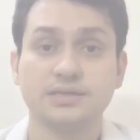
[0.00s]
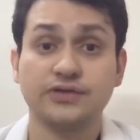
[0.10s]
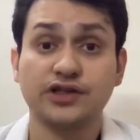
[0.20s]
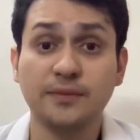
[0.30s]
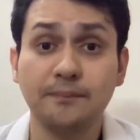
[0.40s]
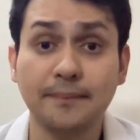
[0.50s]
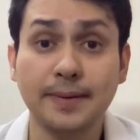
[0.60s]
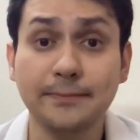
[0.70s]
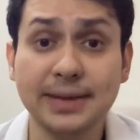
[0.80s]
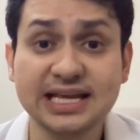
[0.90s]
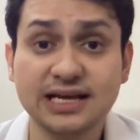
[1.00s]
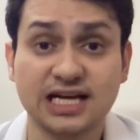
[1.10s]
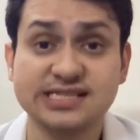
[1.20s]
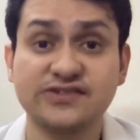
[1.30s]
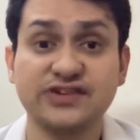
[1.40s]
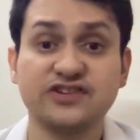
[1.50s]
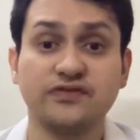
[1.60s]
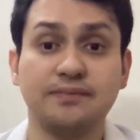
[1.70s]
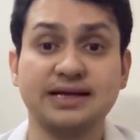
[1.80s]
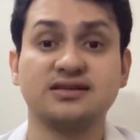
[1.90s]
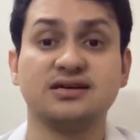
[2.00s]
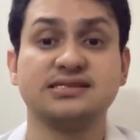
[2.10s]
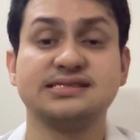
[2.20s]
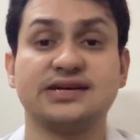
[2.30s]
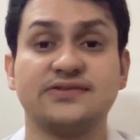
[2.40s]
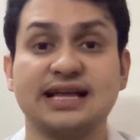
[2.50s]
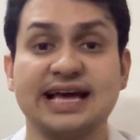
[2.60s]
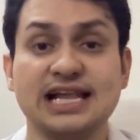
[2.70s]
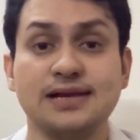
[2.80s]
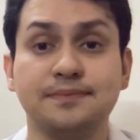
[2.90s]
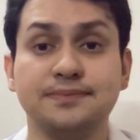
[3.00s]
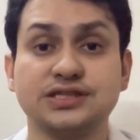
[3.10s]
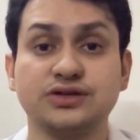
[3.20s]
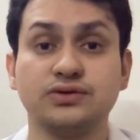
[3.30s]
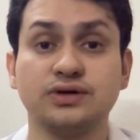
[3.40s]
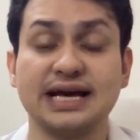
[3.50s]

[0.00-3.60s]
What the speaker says: There are many conservative methods that will help to